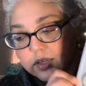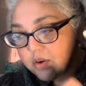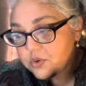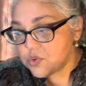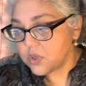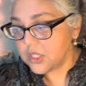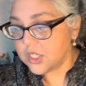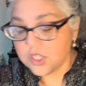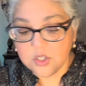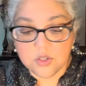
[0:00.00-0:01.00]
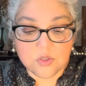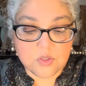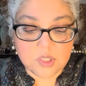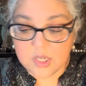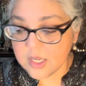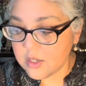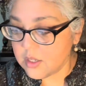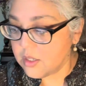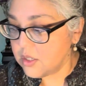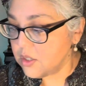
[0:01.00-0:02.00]
that was really cute and I
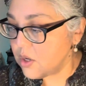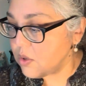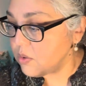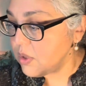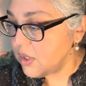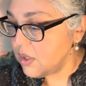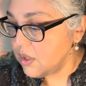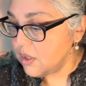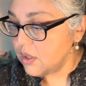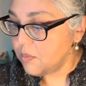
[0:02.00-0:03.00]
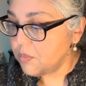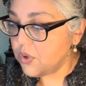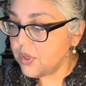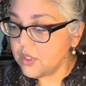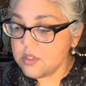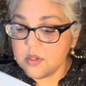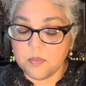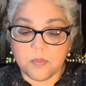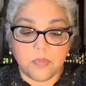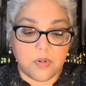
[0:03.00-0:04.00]
could, you know, print a,
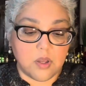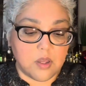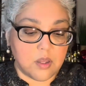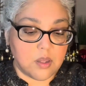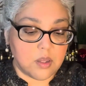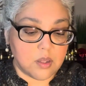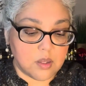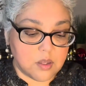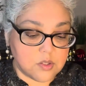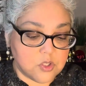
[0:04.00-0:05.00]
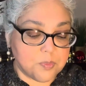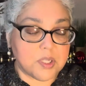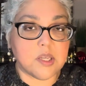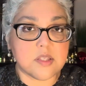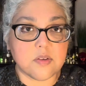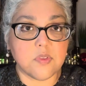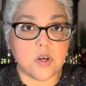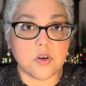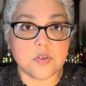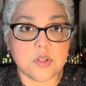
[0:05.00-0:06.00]
uh, duplicates of
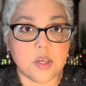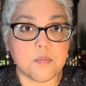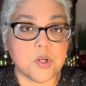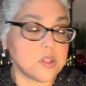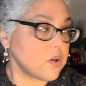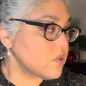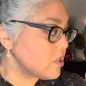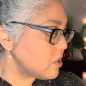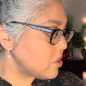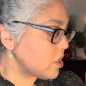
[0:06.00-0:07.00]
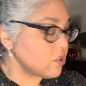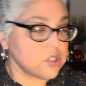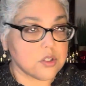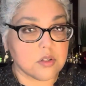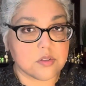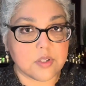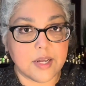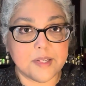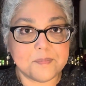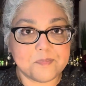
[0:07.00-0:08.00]
those and put those in the junk journals,
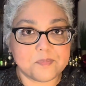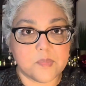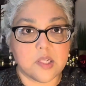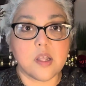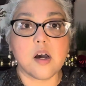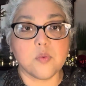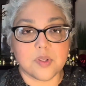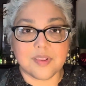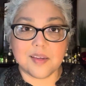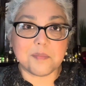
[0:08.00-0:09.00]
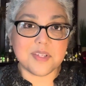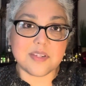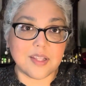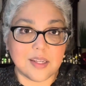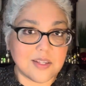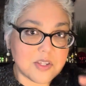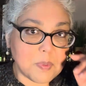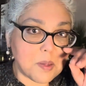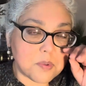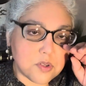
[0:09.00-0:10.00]
right? Along with like miscellaneous
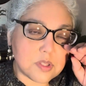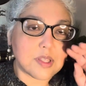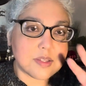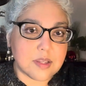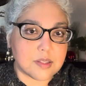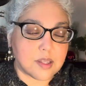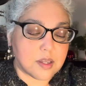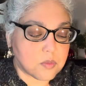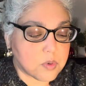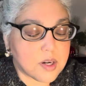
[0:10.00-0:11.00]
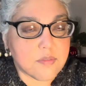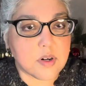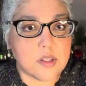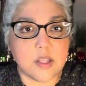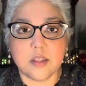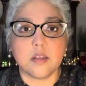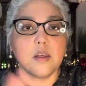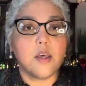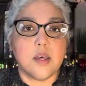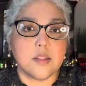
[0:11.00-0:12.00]
papers and things like that and whatever. And then the,
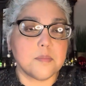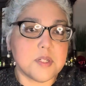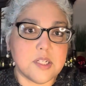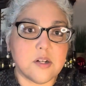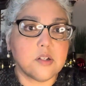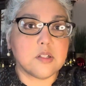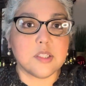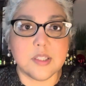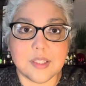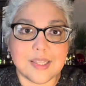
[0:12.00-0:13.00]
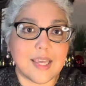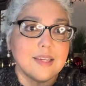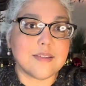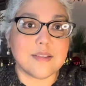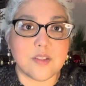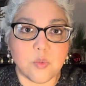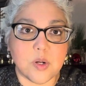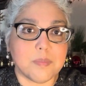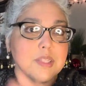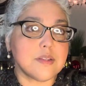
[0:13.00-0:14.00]
the material and the lace and the
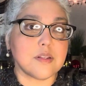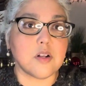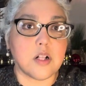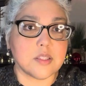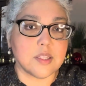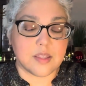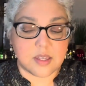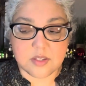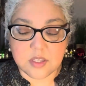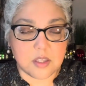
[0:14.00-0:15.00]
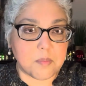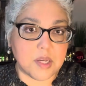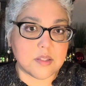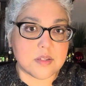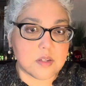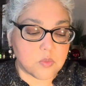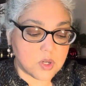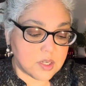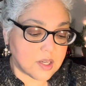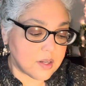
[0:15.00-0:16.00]
ribbons and all the things and the buttons and
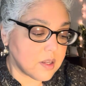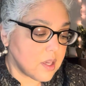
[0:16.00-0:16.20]
whatnot.